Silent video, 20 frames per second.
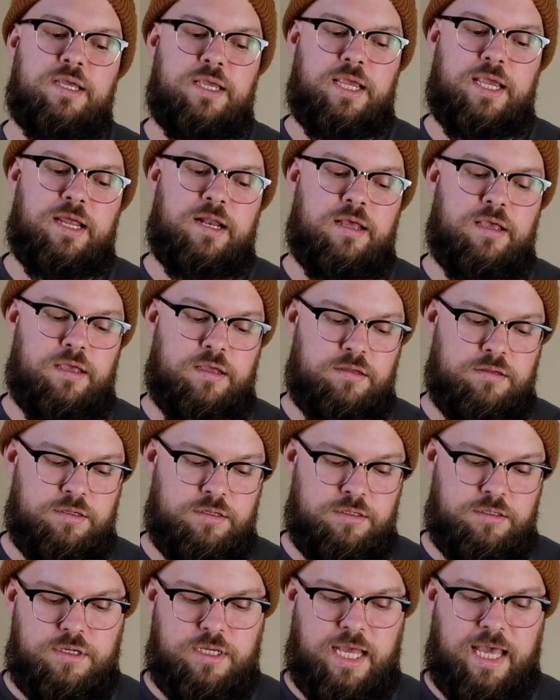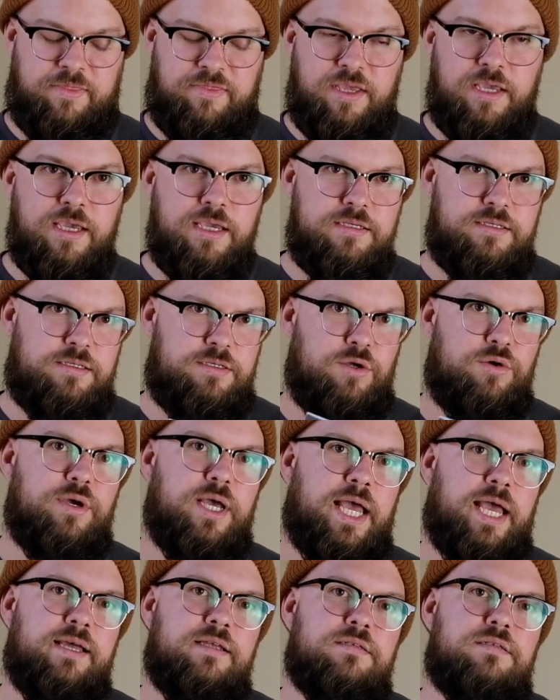And I think he still
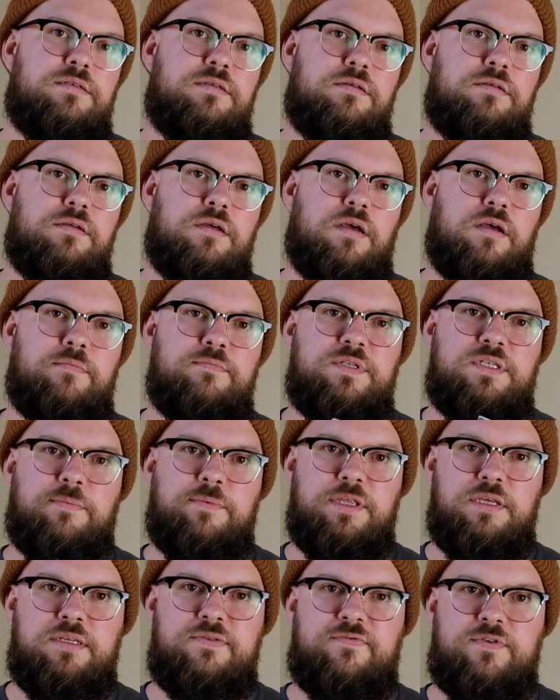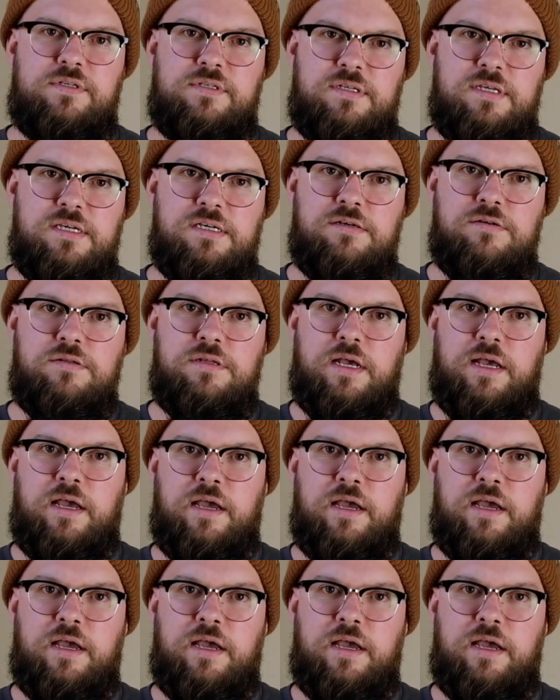has some of these for sale.